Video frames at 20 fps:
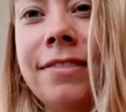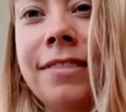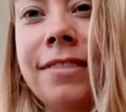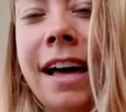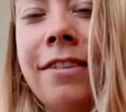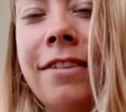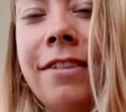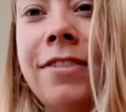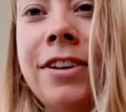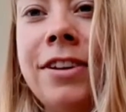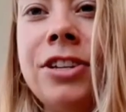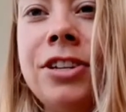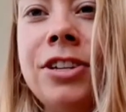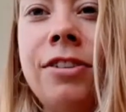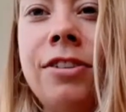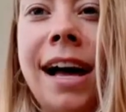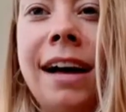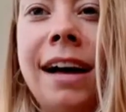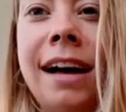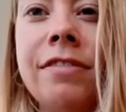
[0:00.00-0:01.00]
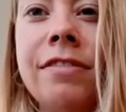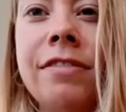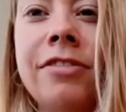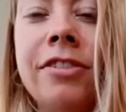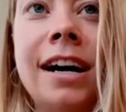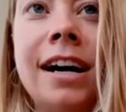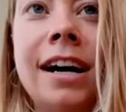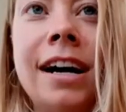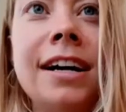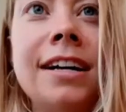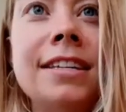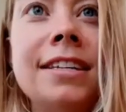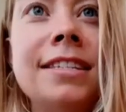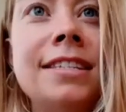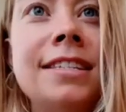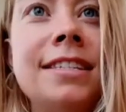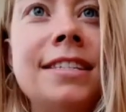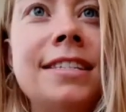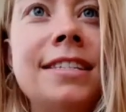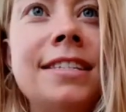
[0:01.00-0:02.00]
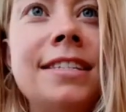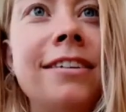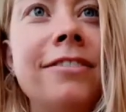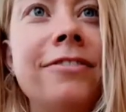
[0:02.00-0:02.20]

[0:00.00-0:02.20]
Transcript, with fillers: that vision you have of your highest self.